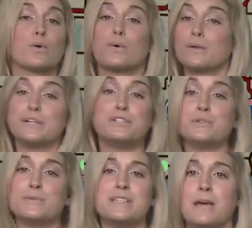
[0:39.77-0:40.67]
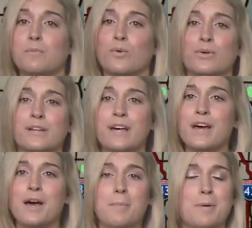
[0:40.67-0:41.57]
early Tuesday morning,
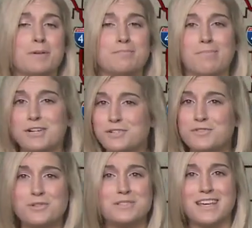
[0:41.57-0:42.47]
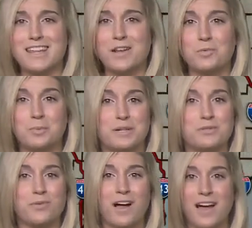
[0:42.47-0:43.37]
but much of Tuesday then will be
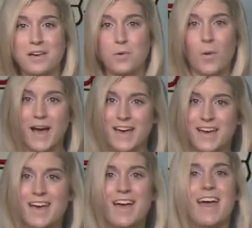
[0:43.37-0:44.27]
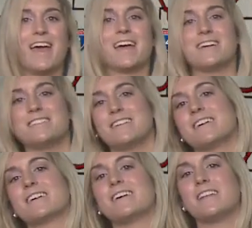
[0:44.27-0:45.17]
dry, quiet, and
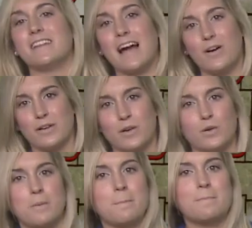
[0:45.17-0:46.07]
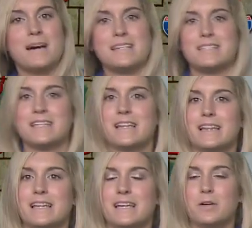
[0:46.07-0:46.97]
cloudy. You might see a
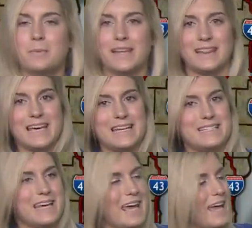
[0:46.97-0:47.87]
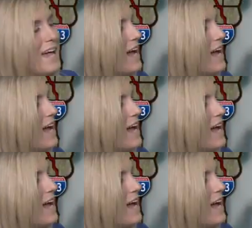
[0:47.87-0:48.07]
little bit late day,